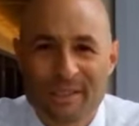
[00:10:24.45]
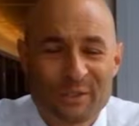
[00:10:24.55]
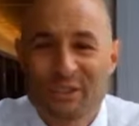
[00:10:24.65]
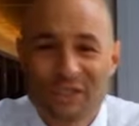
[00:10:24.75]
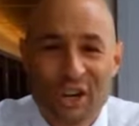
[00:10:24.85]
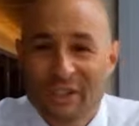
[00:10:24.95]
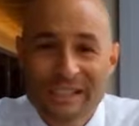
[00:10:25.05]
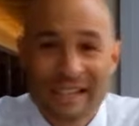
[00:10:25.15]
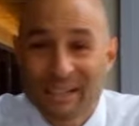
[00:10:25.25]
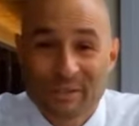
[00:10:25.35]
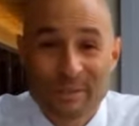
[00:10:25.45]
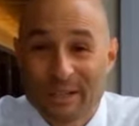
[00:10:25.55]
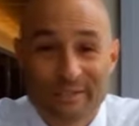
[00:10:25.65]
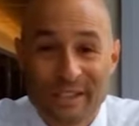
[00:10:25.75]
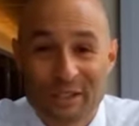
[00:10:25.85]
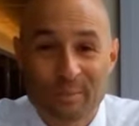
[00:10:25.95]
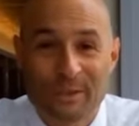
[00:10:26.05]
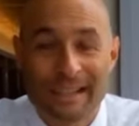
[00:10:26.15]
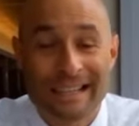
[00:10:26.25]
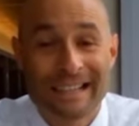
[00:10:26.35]
Look for Charlie Lustman on
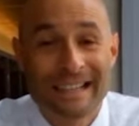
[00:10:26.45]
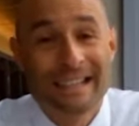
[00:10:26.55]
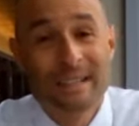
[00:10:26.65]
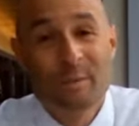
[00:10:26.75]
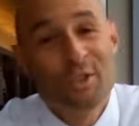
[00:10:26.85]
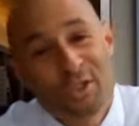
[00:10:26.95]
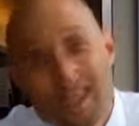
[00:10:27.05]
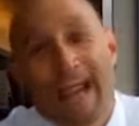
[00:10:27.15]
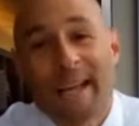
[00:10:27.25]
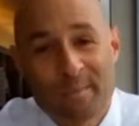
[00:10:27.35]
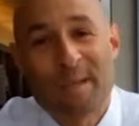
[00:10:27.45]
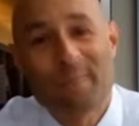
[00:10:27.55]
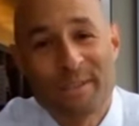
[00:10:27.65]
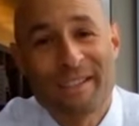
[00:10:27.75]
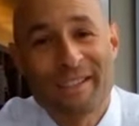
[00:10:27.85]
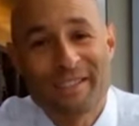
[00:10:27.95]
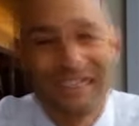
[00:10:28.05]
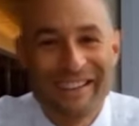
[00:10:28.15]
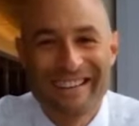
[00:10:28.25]
Facebook, and would you like me, please?